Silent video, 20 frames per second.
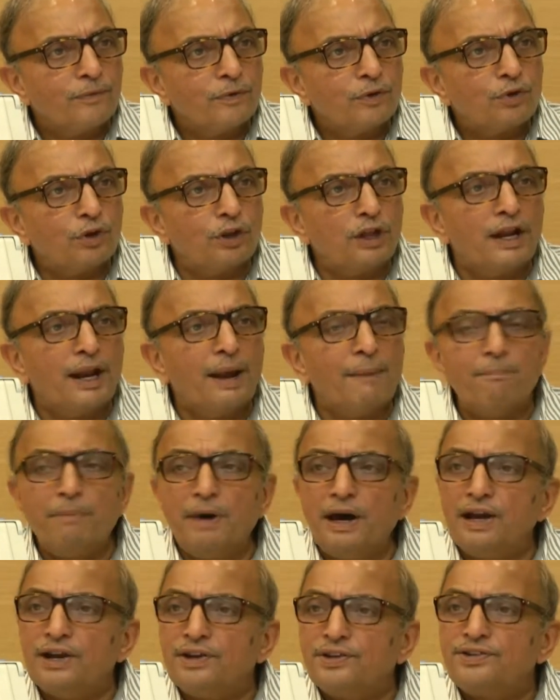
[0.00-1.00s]
So the
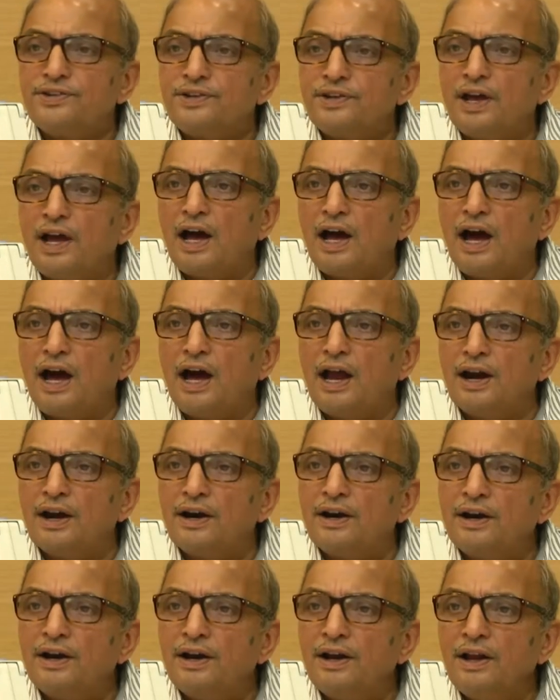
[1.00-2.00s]
numbers
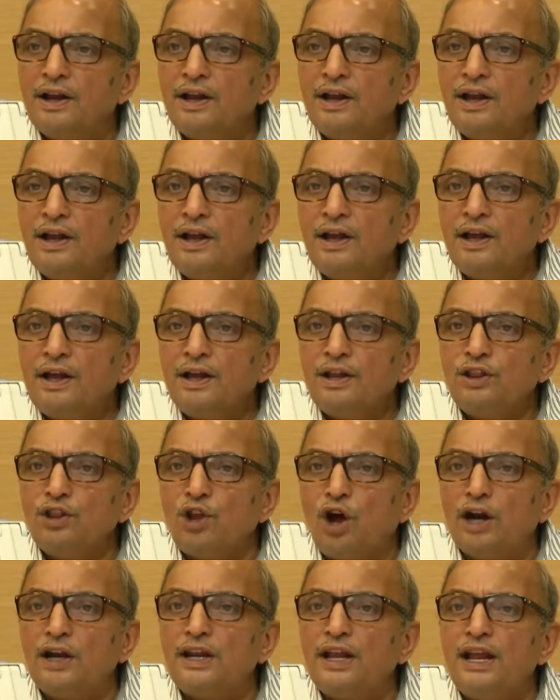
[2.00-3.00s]
are
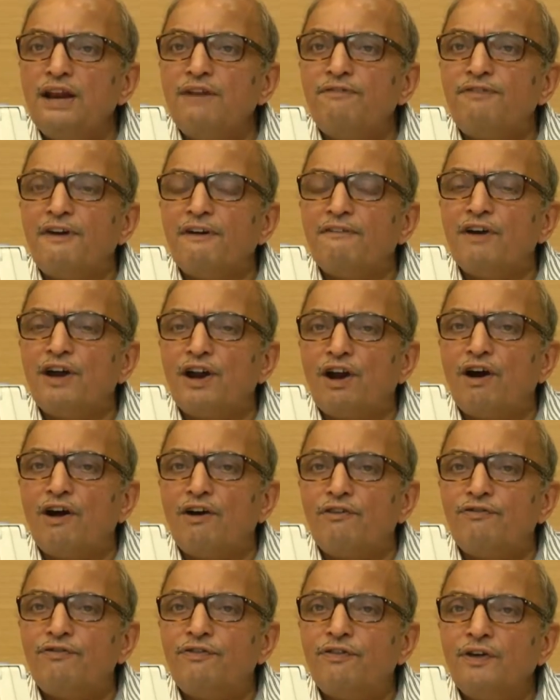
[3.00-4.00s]
not in favor
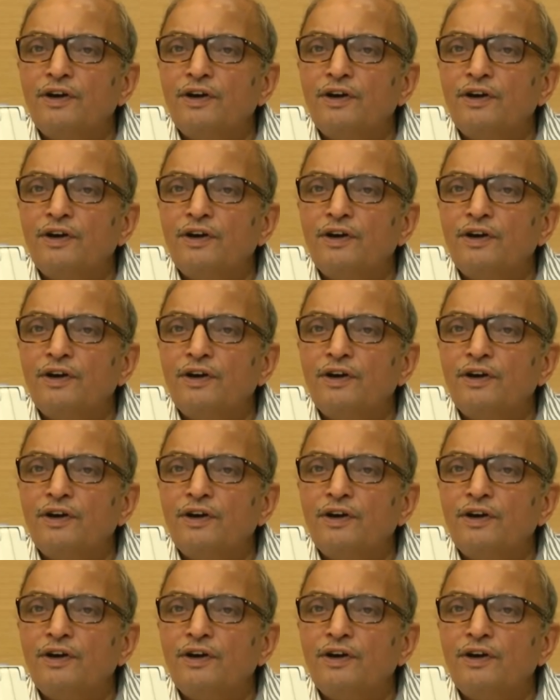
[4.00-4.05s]
of